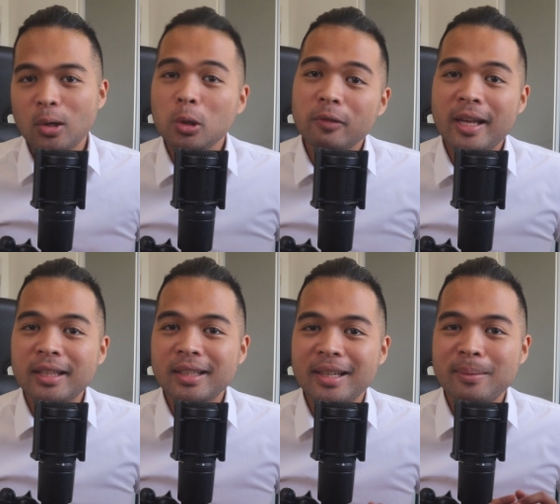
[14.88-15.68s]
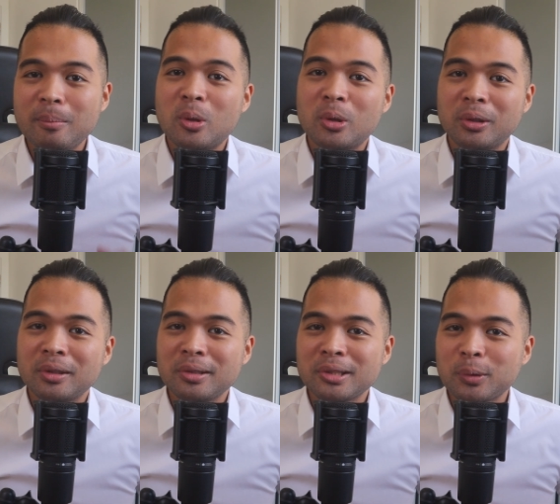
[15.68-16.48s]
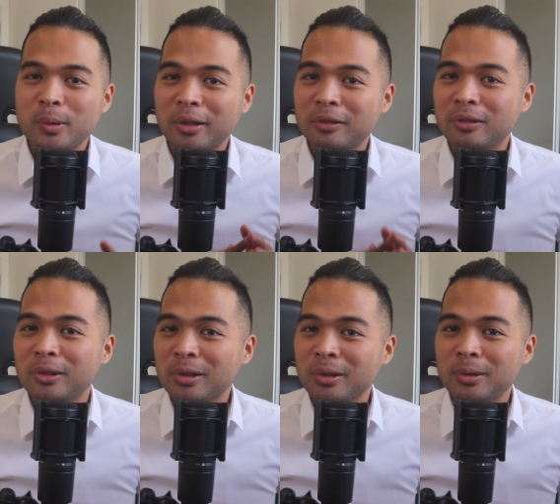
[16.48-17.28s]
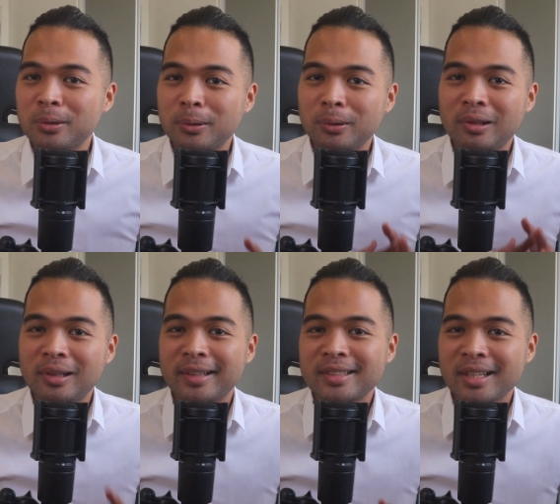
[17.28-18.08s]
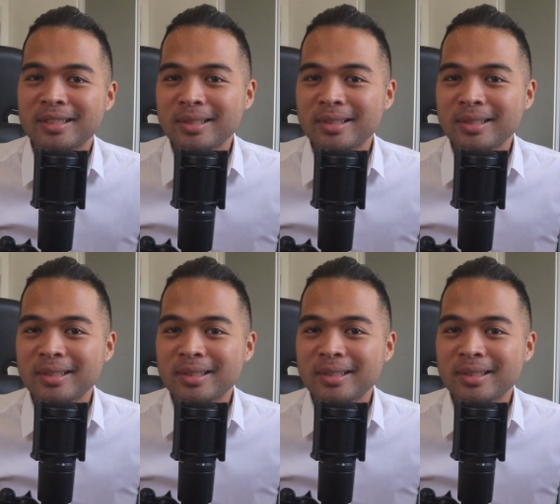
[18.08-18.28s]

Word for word: All of that and more. So without further ado, let's get